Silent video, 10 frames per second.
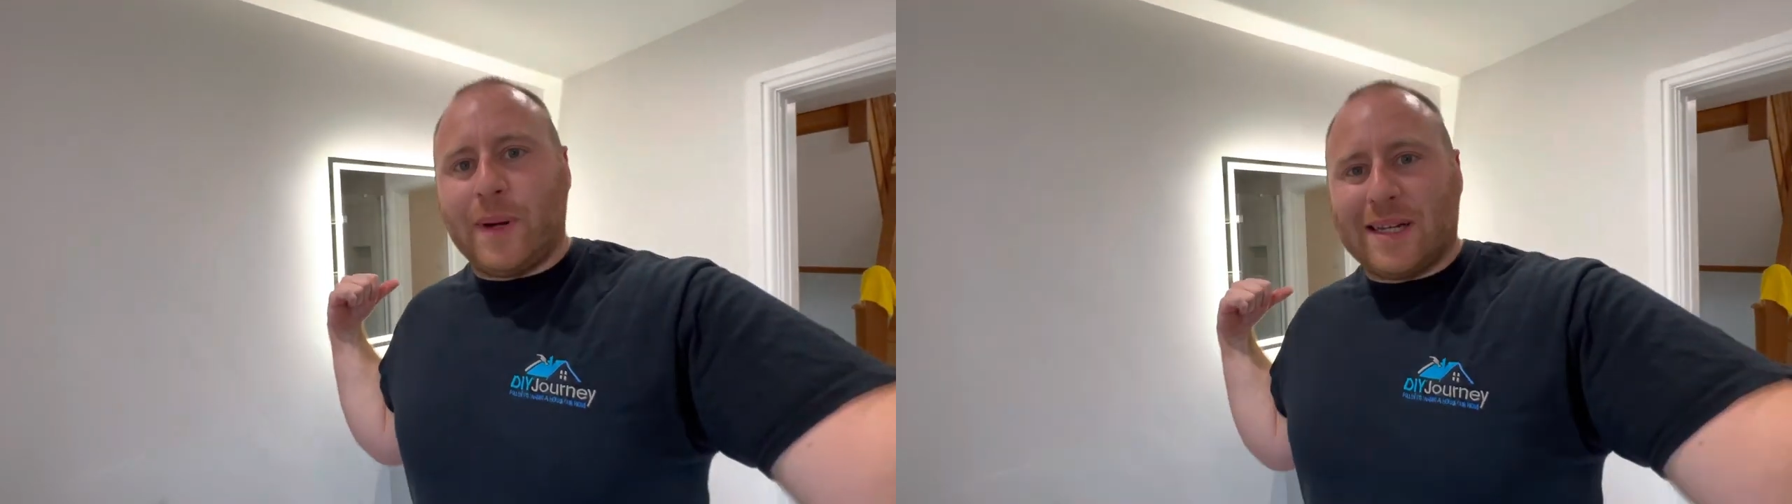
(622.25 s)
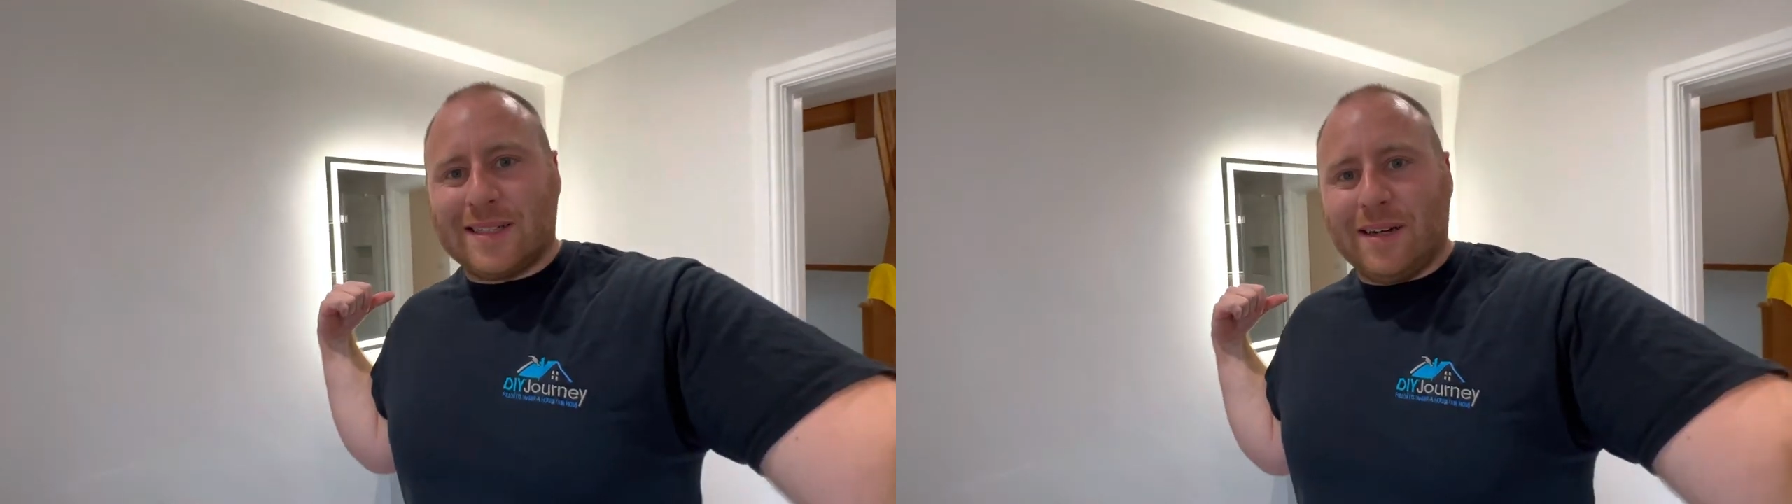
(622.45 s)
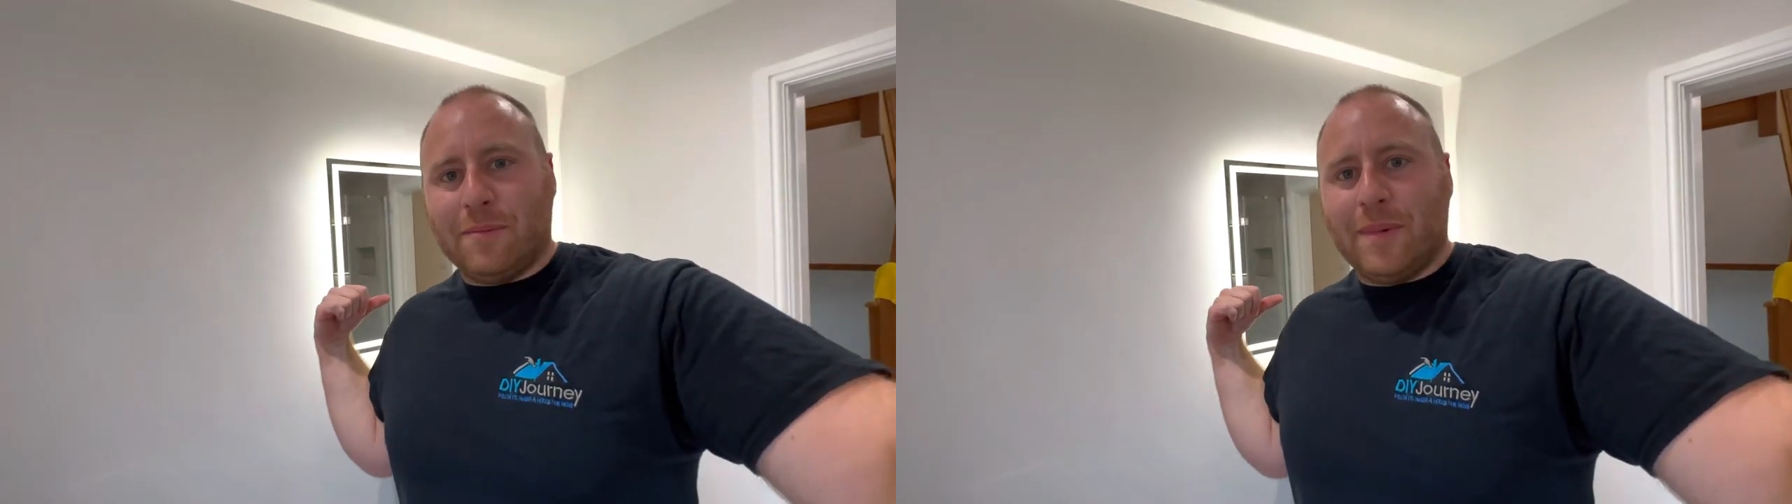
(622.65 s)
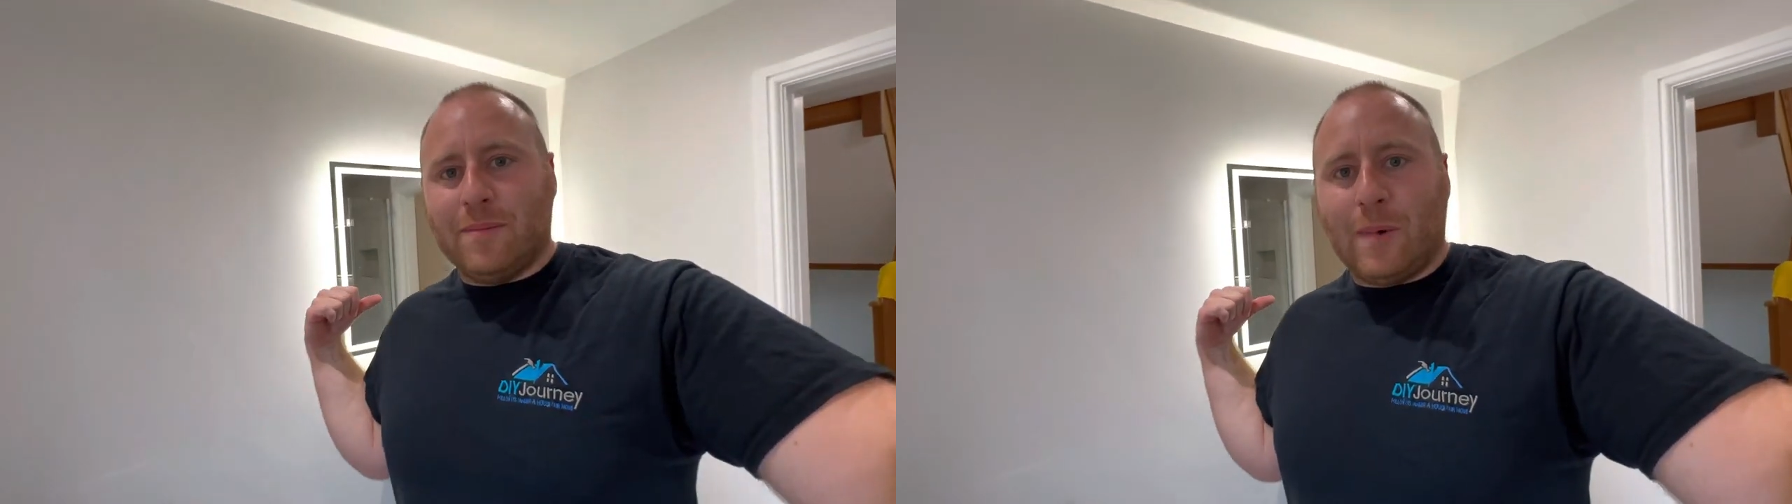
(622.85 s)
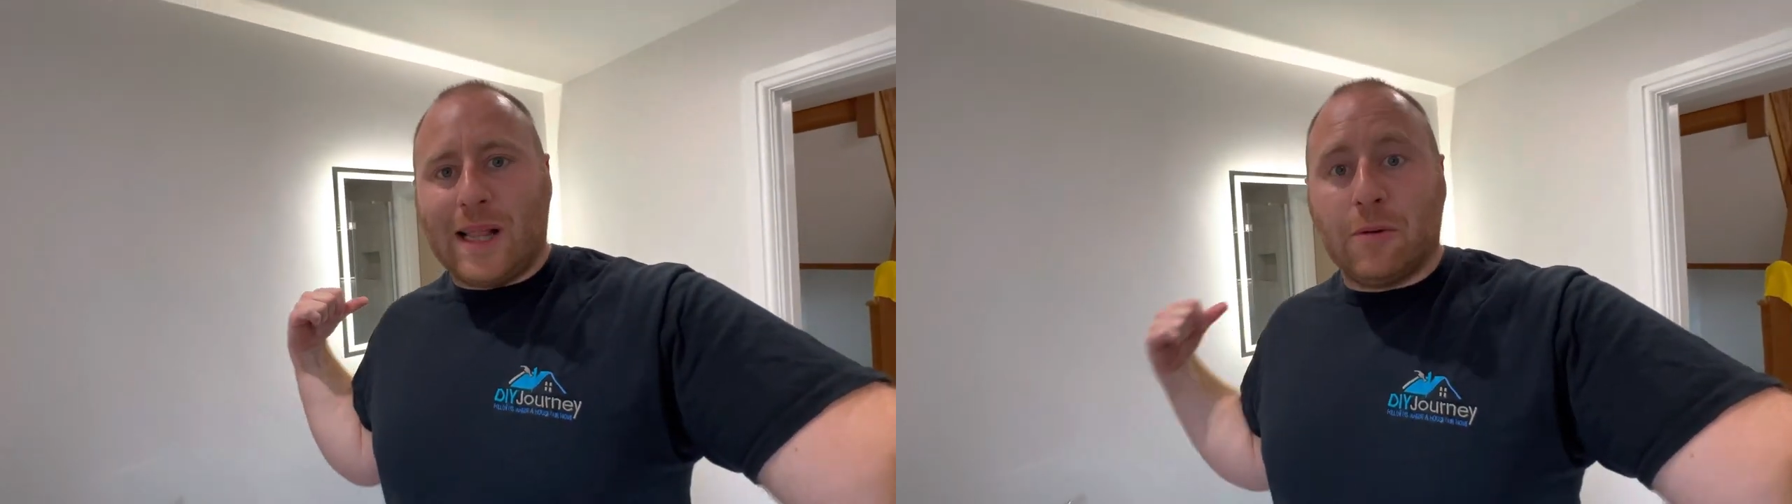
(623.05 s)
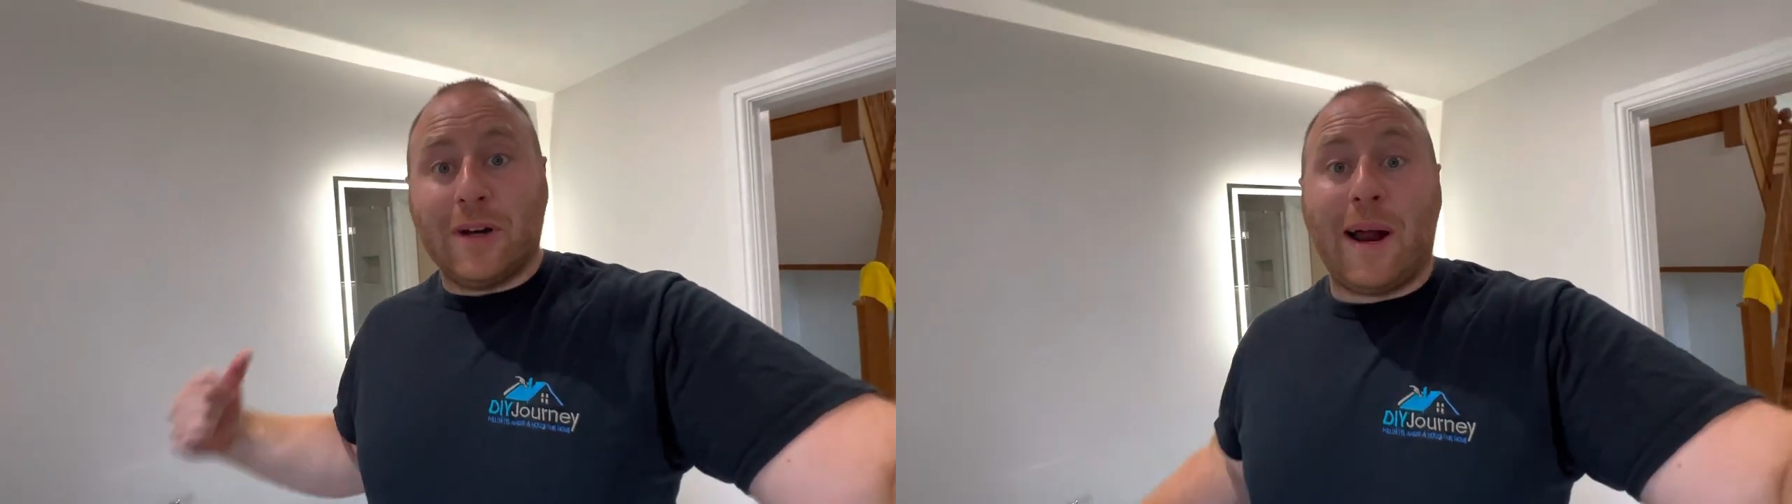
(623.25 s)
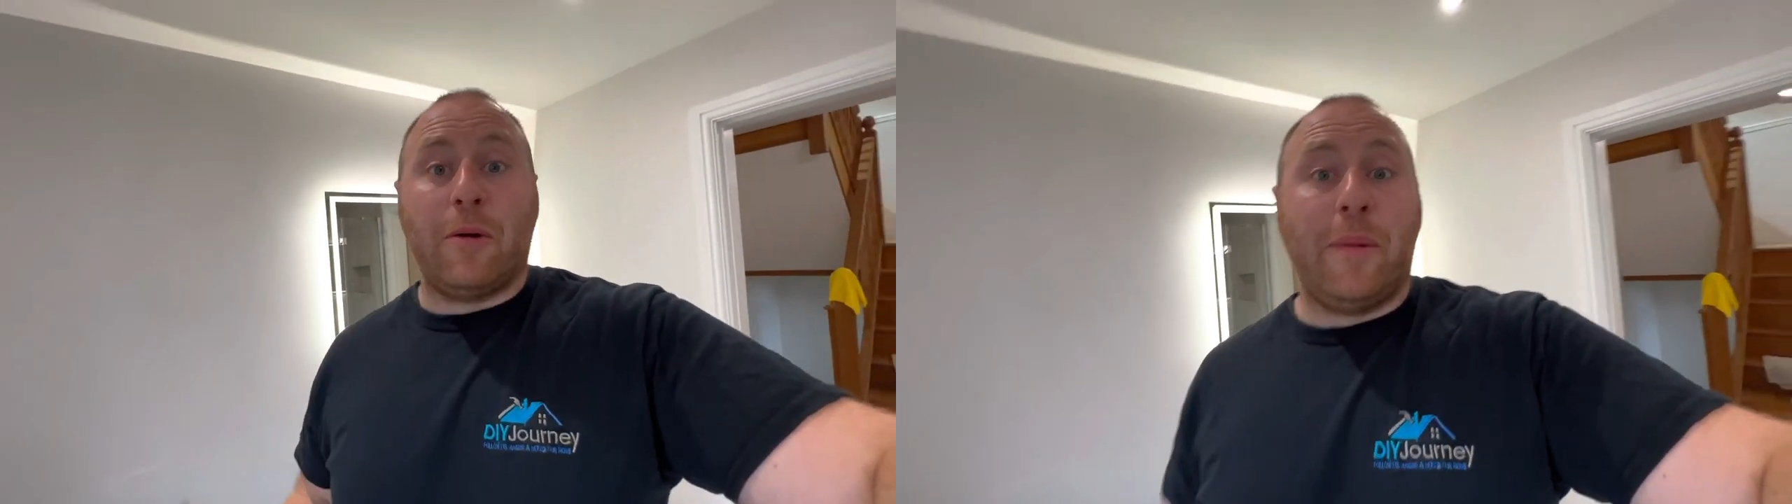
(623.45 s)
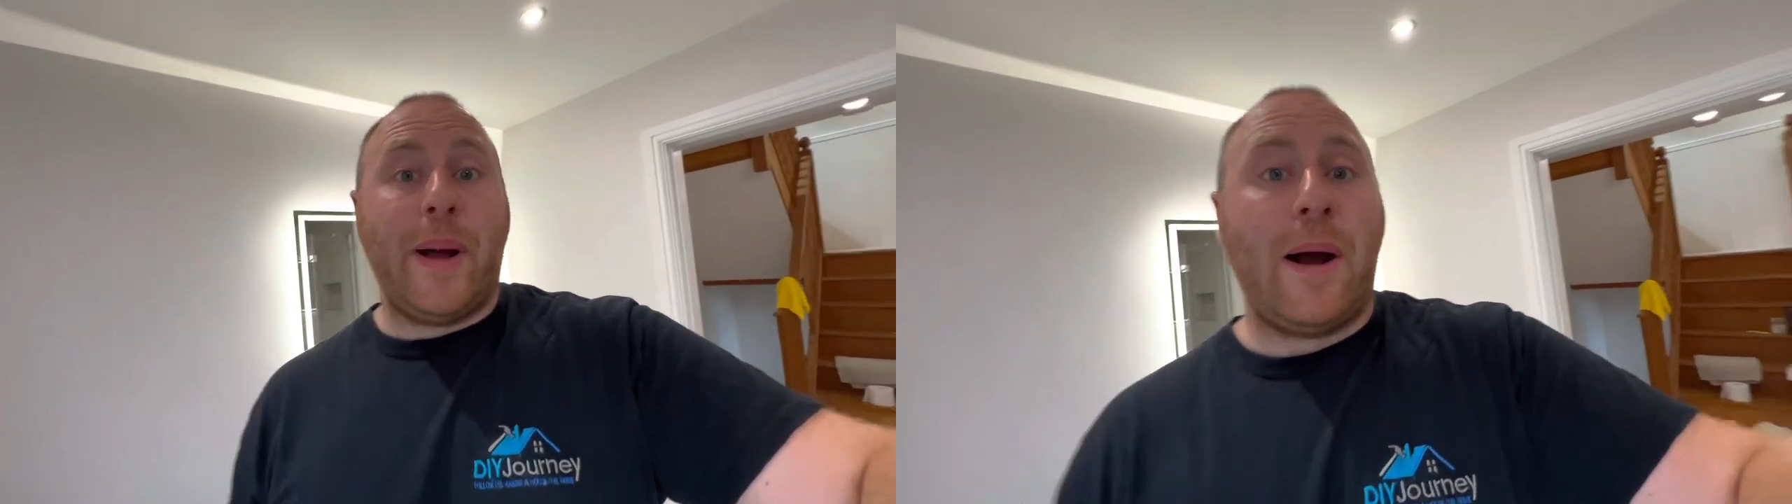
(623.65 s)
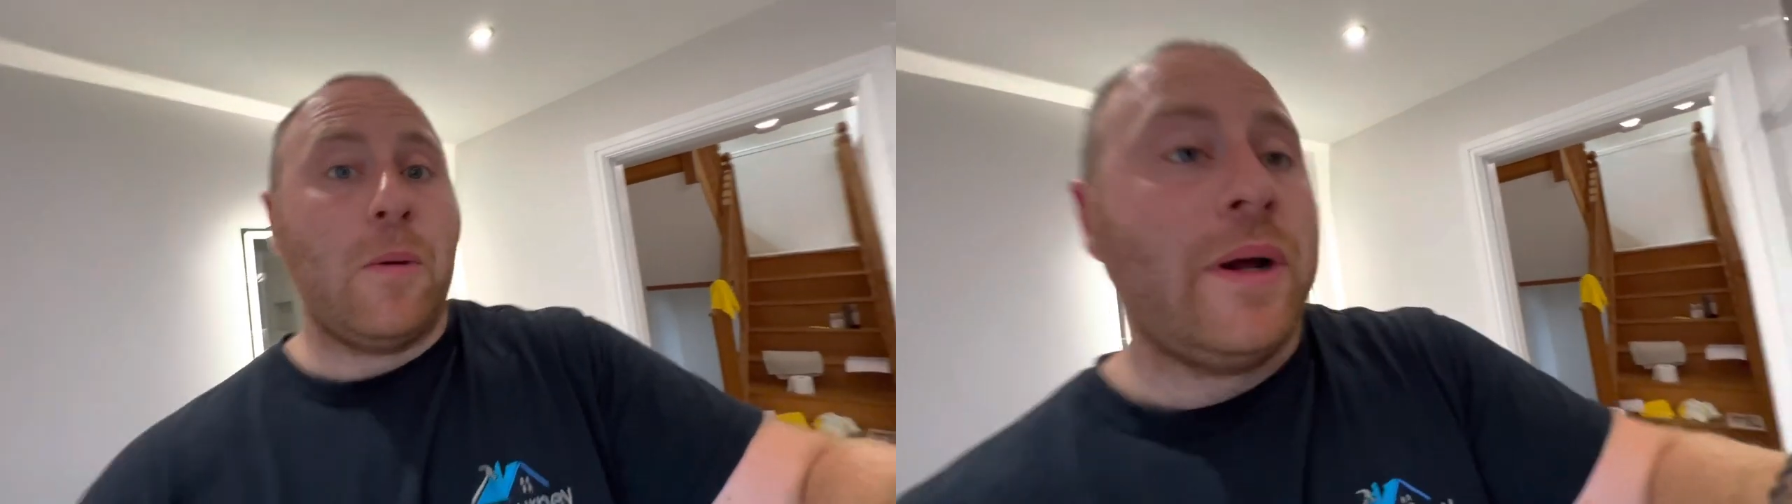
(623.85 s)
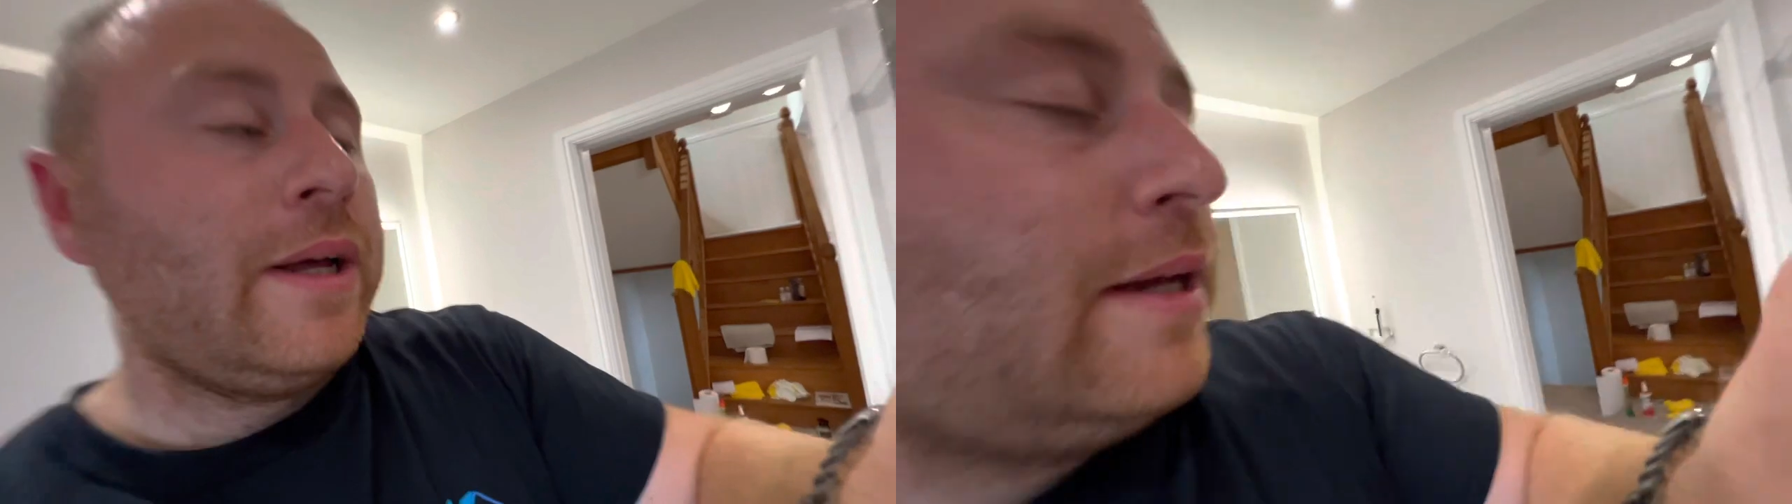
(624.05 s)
passing on while I was out and about,